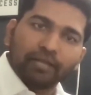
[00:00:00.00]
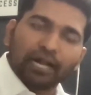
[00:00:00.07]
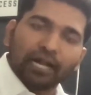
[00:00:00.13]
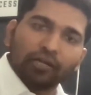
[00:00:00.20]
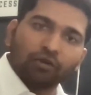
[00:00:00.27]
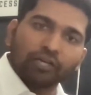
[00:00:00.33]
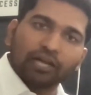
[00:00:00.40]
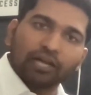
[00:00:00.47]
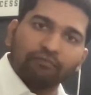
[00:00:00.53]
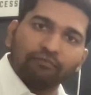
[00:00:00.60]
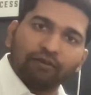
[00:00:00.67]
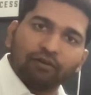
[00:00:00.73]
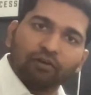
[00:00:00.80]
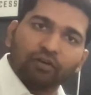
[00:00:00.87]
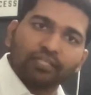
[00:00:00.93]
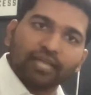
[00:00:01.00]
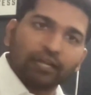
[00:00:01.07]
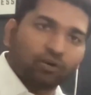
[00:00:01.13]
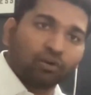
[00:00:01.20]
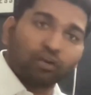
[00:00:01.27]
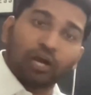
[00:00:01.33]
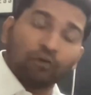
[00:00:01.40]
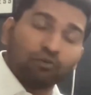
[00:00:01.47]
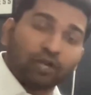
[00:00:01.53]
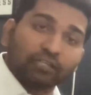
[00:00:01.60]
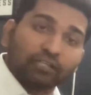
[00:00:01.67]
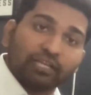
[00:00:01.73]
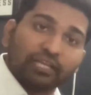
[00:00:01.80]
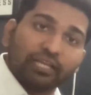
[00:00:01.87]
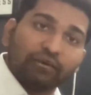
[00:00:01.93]
I don't have I don't know how to
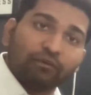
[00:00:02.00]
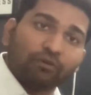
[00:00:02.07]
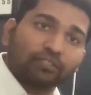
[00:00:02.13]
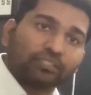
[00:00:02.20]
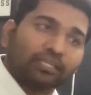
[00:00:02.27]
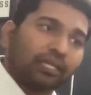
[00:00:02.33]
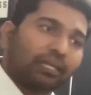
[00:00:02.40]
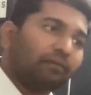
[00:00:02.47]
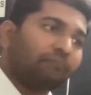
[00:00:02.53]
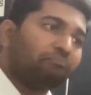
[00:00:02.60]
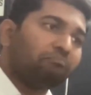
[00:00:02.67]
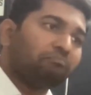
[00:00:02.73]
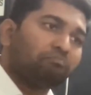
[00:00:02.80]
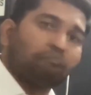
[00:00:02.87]
actually